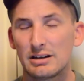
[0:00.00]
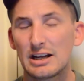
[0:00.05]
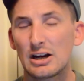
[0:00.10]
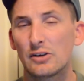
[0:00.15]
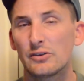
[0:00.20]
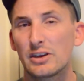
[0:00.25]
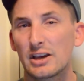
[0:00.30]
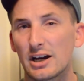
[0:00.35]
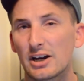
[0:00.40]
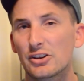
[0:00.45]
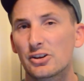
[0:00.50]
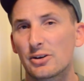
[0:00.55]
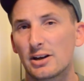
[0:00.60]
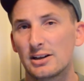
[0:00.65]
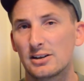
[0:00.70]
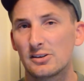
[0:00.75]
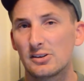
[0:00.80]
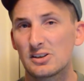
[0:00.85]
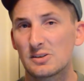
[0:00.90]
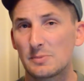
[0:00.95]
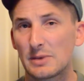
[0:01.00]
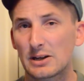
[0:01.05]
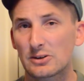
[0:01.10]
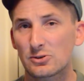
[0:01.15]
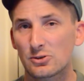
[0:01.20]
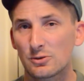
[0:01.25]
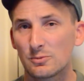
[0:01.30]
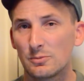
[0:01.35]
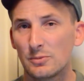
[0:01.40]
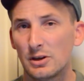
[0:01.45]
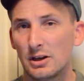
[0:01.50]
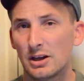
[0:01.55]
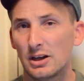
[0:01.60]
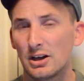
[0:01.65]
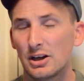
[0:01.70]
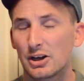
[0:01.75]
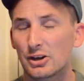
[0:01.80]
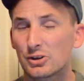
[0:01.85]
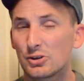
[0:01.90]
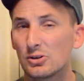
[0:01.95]
Now, on the other end of the spectrum,
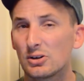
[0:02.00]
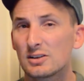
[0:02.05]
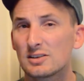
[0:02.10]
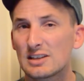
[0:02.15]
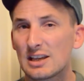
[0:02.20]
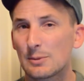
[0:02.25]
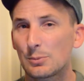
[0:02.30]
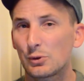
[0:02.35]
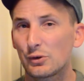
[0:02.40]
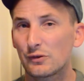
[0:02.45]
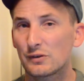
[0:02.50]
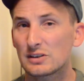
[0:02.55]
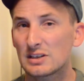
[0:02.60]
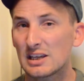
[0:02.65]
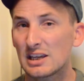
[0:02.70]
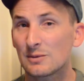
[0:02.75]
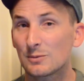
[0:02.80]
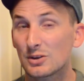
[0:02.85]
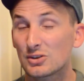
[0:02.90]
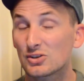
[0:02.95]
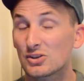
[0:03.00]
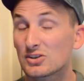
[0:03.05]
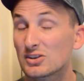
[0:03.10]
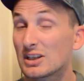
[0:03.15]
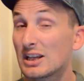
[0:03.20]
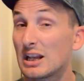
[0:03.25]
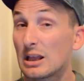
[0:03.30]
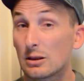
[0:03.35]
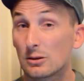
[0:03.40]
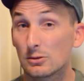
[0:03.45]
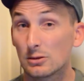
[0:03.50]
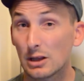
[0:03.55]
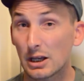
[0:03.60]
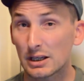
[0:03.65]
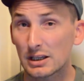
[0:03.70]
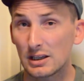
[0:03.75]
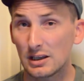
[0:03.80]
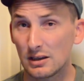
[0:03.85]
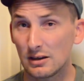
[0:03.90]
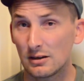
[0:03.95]
a good example of a team that's just getting
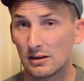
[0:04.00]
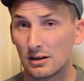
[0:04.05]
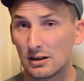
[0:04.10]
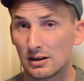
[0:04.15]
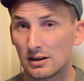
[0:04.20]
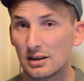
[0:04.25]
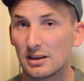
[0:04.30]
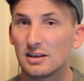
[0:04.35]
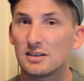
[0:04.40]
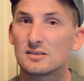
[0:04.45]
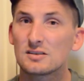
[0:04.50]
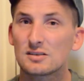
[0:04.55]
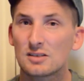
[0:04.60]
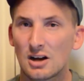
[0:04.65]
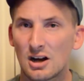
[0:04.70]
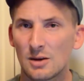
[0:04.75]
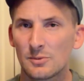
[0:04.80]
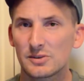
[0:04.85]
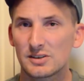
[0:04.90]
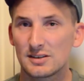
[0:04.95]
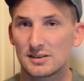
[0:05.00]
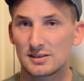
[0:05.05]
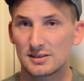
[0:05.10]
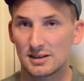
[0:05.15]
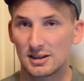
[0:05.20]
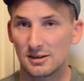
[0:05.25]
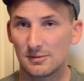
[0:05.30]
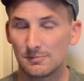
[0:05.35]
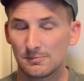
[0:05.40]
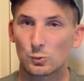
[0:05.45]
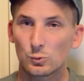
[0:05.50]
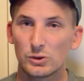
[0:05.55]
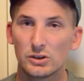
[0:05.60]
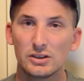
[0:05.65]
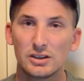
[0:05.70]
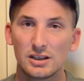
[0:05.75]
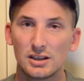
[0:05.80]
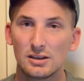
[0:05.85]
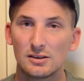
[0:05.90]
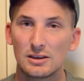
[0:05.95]
lucky is Thomas's team.
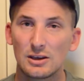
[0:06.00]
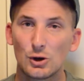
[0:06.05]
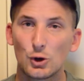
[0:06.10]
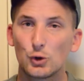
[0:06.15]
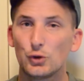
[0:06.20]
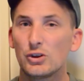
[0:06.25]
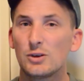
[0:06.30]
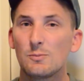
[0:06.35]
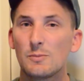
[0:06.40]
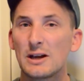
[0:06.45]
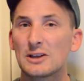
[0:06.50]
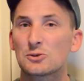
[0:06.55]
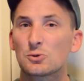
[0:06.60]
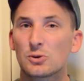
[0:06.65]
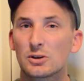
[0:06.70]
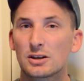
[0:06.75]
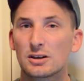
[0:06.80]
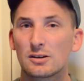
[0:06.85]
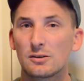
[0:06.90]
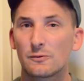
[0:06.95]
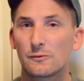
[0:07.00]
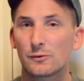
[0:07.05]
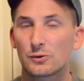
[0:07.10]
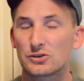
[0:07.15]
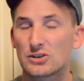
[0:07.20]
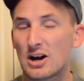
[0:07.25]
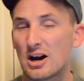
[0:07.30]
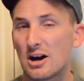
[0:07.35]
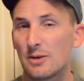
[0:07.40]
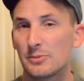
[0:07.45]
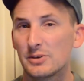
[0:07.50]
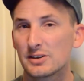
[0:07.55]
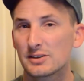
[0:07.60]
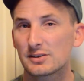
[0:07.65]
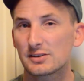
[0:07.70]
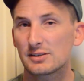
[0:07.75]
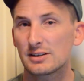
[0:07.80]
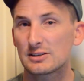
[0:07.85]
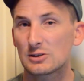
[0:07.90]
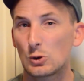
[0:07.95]
Really, the only metric for
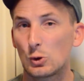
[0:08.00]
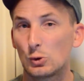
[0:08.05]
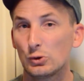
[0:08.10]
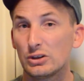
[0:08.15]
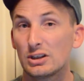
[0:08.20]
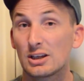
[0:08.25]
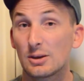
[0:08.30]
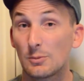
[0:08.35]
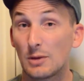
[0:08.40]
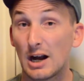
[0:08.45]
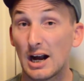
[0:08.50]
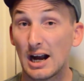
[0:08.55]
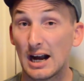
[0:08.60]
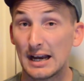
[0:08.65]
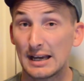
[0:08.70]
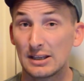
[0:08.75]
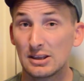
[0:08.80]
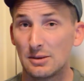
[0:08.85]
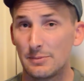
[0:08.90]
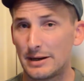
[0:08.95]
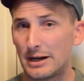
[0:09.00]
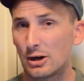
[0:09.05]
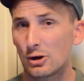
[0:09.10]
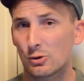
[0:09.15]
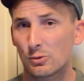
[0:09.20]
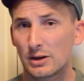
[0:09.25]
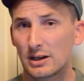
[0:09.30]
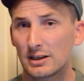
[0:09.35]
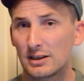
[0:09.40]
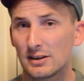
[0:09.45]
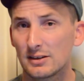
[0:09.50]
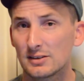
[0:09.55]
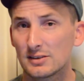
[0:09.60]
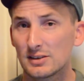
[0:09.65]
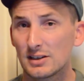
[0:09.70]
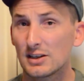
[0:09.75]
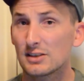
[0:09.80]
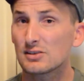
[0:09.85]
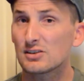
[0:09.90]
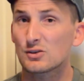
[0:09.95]
Thomas that's holding him high in the power
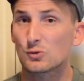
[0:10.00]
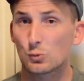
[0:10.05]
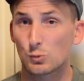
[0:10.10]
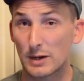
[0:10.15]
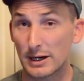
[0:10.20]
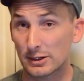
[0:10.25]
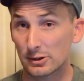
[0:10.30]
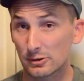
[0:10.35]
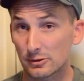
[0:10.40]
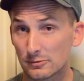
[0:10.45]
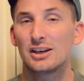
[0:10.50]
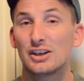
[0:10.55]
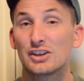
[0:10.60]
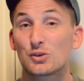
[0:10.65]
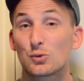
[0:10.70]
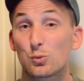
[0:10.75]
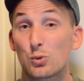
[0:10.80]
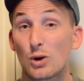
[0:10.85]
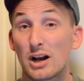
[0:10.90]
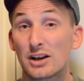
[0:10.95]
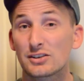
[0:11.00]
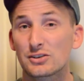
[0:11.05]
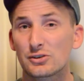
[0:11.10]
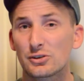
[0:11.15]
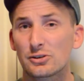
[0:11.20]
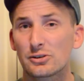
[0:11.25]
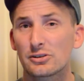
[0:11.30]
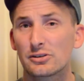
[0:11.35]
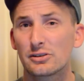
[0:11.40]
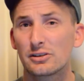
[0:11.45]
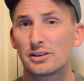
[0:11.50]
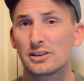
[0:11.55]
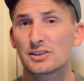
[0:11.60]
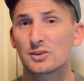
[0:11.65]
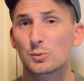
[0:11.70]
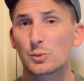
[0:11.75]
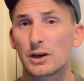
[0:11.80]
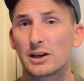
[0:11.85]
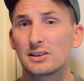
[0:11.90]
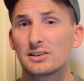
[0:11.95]
rankings is his record. His roster
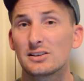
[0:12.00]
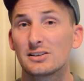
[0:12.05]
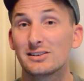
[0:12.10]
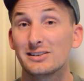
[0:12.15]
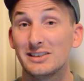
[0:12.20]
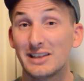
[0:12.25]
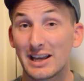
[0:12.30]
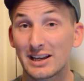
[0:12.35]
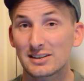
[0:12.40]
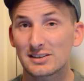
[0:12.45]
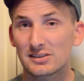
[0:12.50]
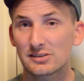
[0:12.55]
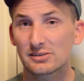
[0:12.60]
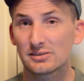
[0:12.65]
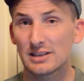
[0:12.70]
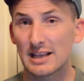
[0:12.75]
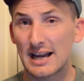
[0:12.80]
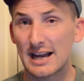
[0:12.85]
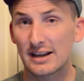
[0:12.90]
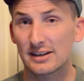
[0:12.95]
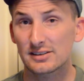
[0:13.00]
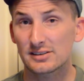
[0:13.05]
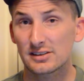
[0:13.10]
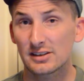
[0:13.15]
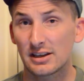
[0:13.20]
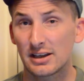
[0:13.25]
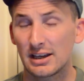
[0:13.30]
is ranked next to last,